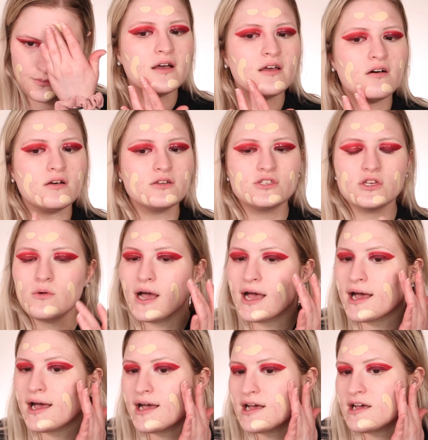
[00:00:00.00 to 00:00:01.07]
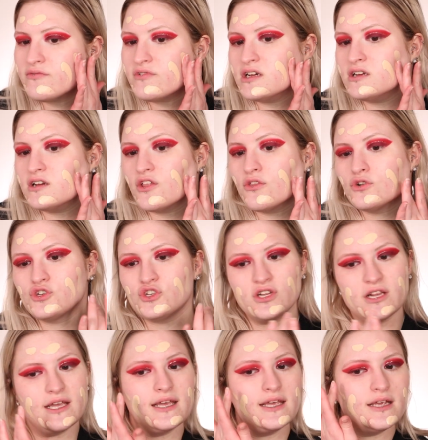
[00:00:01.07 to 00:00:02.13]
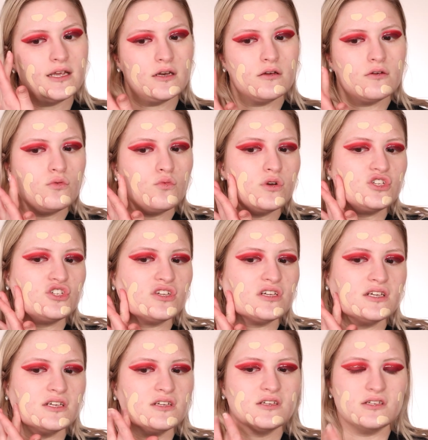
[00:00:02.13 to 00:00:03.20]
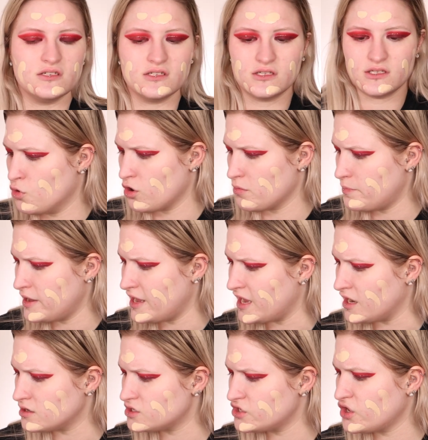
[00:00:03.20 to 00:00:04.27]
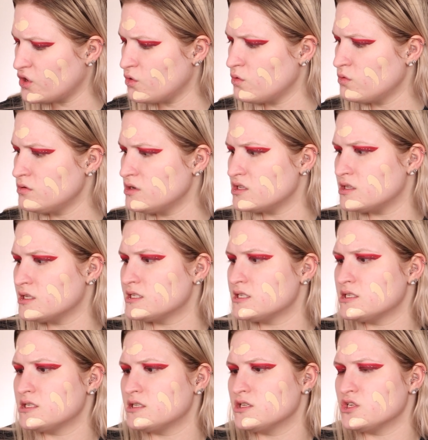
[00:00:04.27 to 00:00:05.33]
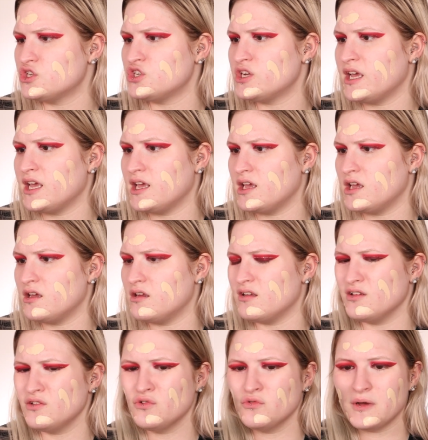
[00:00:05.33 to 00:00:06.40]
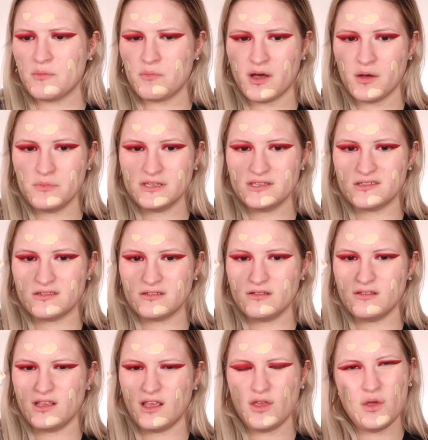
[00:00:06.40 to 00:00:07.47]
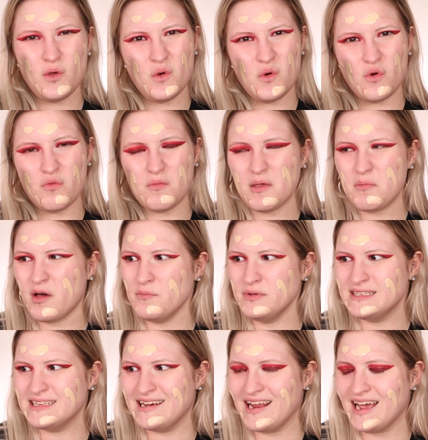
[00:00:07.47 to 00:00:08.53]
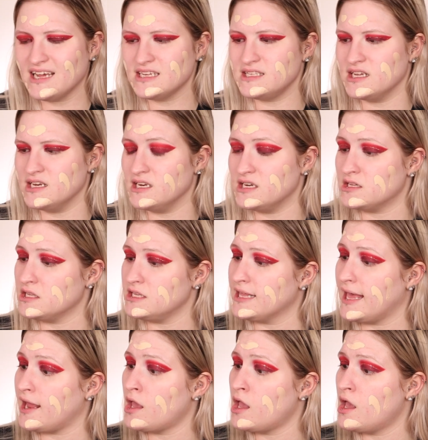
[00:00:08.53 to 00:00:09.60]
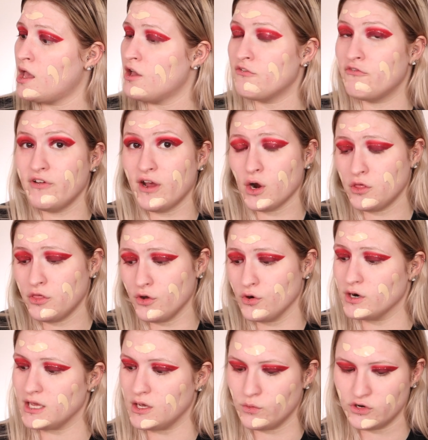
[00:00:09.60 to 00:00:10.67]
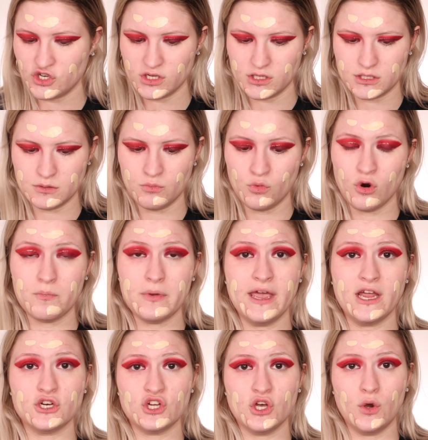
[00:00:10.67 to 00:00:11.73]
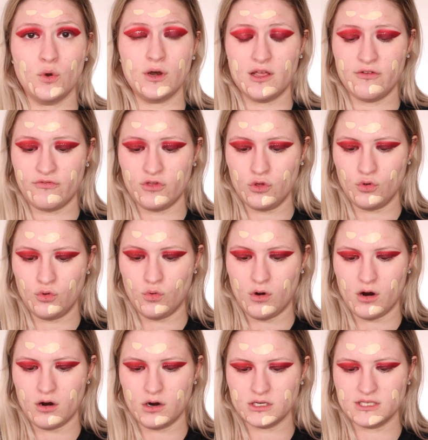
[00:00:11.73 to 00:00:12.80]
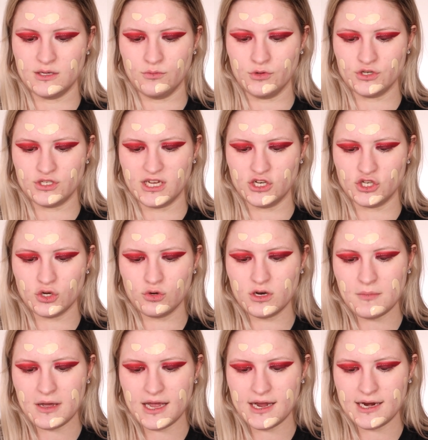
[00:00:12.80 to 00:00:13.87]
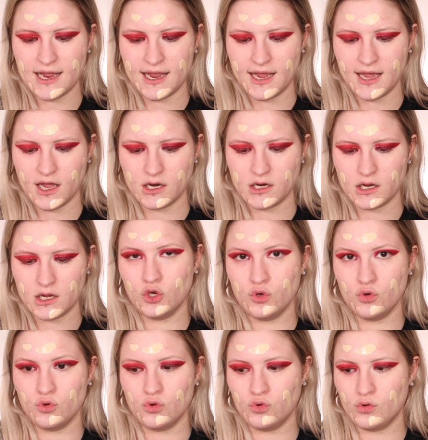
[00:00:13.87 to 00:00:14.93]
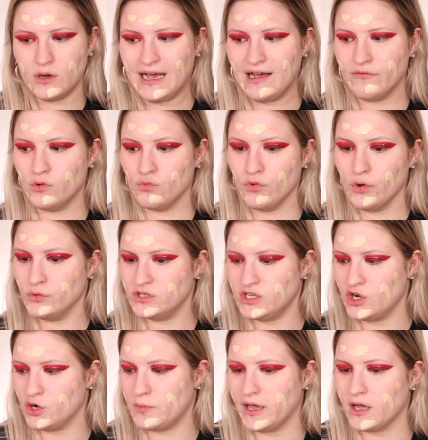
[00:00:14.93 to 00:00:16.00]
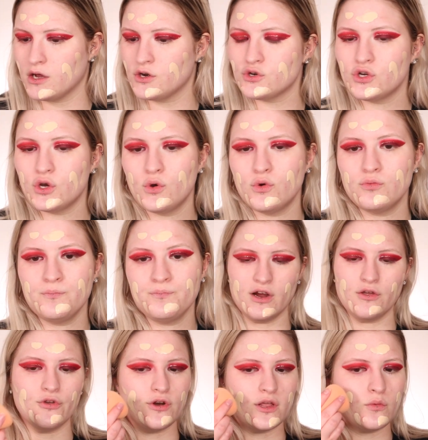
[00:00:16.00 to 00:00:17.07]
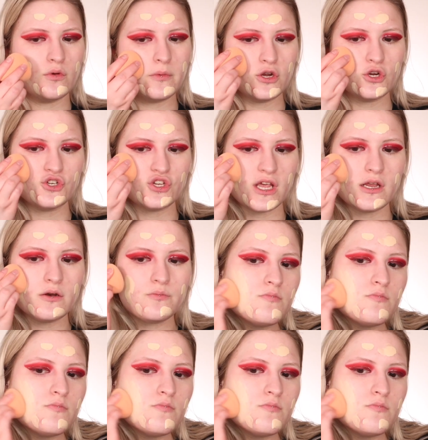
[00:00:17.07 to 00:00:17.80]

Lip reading: I also have another shade, which is more pink toned. This is the shade, my pump is nasty. I need to clean that. Fair 30, which is more pink tone if you are similar skin tone to mine and you have a rosy or pink undertone. Fair 30 would be your shade.